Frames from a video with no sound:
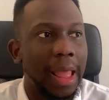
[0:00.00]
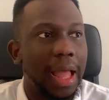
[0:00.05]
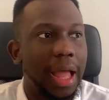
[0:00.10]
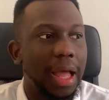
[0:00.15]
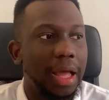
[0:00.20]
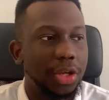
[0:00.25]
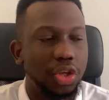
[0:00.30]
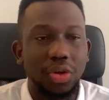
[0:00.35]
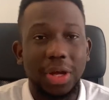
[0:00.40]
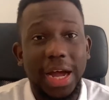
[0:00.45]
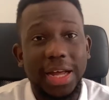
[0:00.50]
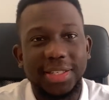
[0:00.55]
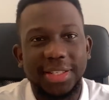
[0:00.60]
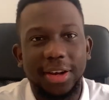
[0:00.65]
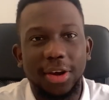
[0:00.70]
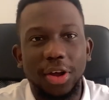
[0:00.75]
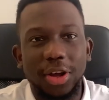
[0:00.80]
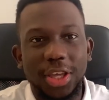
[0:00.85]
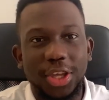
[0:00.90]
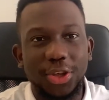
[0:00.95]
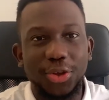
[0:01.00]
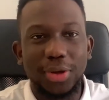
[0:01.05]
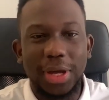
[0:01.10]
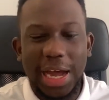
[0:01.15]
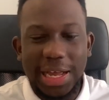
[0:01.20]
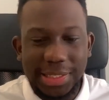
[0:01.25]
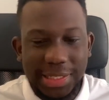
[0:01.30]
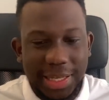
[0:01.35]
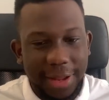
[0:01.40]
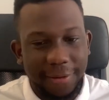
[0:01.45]
You guys are lucky. You
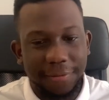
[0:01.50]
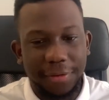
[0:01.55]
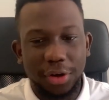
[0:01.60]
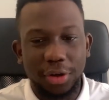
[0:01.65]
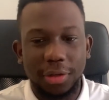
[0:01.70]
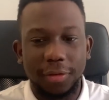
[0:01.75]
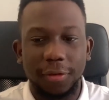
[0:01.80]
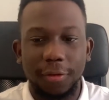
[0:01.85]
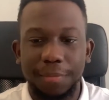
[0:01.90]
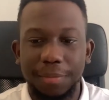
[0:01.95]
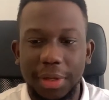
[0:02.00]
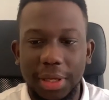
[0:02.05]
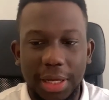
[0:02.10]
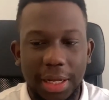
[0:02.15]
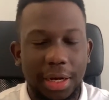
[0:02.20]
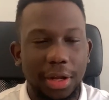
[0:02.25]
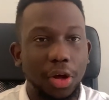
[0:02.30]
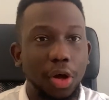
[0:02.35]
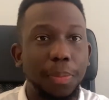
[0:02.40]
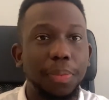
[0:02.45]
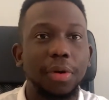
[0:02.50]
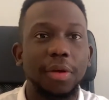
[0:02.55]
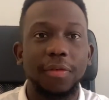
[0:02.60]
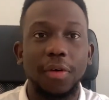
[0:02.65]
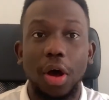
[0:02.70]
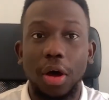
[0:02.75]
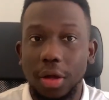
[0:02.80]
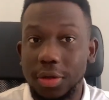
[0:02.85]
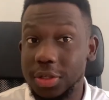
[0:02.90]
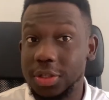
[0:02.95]
guys get videos from me and a couple
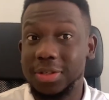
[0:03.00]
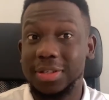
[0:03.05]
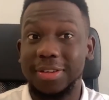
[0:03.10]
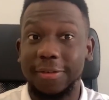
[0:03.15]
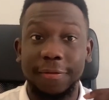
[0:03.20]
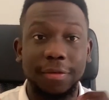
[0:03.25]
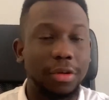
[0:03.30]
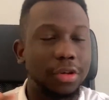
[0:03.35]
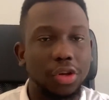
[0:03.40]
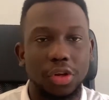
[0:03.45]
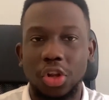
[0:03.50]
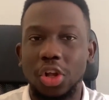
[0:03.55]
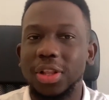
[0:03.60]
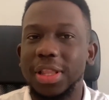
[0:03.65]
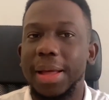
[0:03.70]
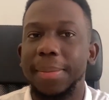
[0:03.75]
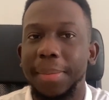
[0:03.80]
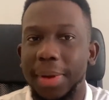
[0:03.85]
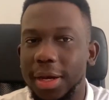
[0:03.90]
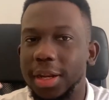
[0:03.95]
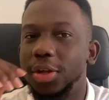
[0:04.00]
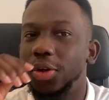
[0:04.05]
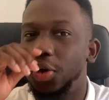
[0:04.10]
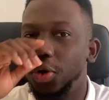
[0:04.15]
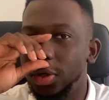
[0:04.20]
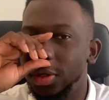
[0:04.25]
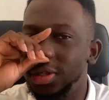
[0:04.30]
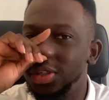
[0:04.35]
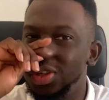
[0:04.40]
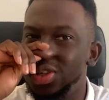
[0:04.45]
of not that many
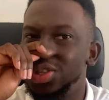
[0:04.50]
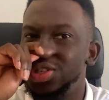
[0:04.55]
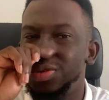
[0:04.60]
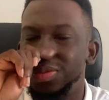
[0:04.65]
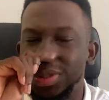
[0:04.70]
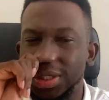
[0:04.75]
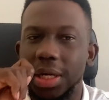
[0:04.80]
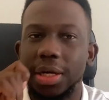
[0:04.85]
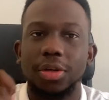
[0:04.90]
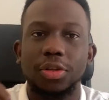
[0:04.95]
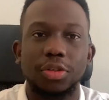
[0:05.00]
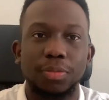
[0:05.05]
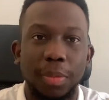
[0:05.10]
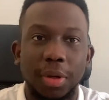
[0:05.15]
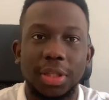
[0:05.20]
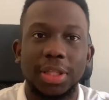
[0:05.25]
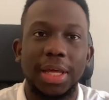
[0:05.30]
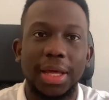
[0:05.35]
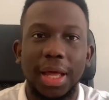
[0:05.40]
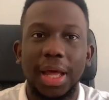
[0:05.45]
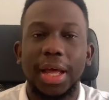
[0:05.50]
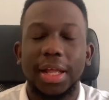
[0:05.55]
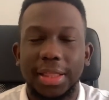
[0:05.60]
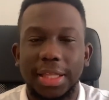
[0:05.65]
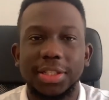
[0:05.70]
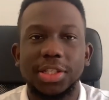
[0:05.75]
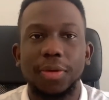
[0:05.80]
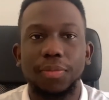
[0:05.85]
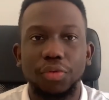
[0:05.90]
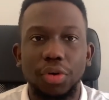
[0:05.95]
good YouTube channels, but
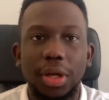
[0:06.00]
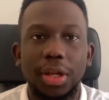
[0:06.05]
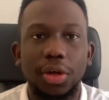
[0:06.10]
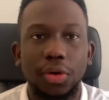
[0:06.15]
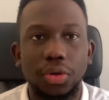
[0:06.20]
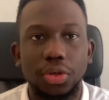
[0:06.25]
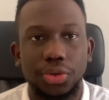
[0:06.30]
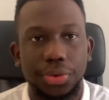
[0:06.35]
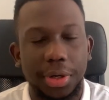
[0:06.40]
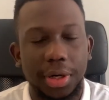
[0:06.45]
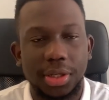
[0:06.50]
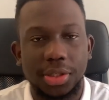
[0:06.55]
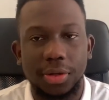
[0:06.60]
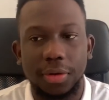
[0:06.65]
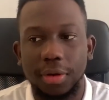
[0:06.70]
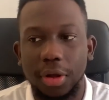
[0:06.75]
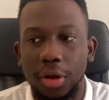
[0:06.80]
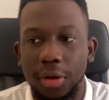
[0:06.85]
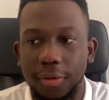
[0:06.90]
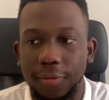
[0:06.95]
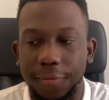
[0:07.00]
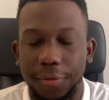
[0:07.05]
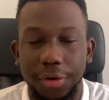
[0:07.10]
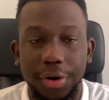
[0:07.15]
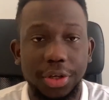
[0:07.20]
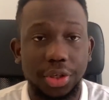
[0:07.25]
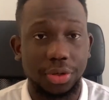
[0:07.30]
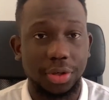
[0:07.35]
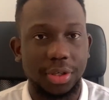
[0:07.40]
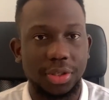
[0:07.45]
there's some really good traders on
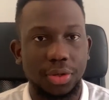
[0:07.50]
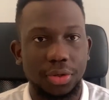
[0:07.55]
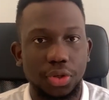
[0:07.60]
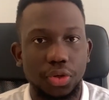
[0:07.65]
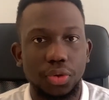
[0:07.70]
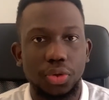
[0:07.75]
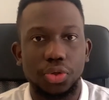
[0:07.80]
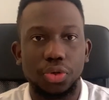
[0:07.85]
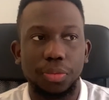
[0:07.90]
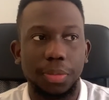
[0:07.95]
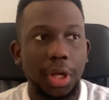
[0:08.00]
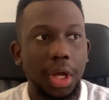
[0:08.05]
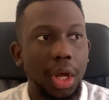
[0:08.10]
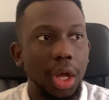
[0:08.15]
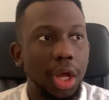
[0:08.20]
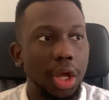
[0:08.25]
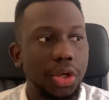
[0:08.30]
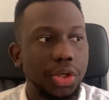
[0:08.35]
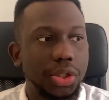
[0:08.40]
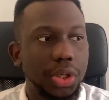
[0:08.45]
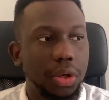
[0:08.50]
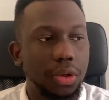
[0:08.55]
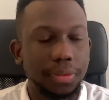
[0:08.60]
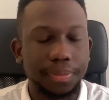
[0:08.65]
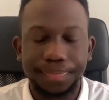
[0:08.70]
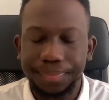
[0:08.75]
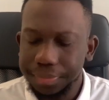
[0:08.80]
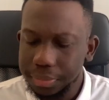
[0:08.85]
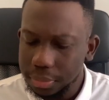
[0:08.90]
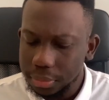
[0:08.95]
Forex traders on YouTube.
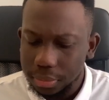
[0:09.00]
So,